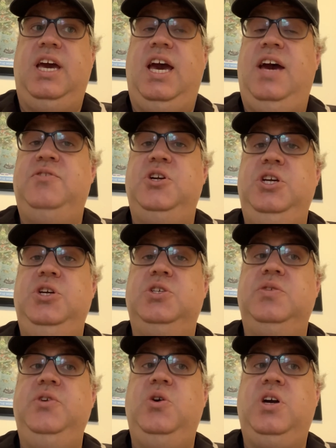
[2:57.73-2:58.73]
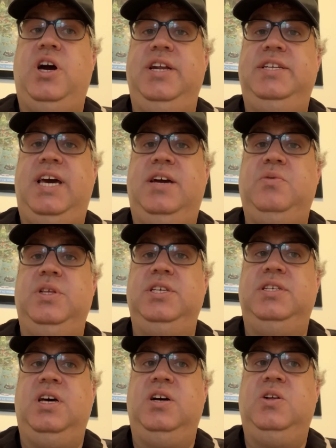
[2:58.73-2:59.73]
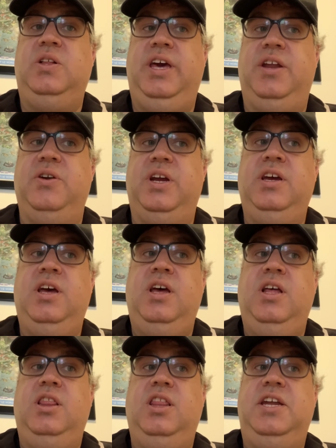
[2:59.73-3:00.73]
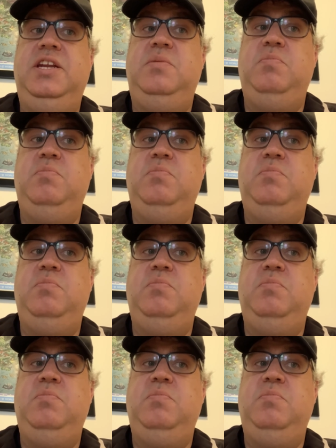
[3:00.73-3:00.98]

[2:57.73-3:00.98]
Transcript: after years of no contact with his Uncle Henry, London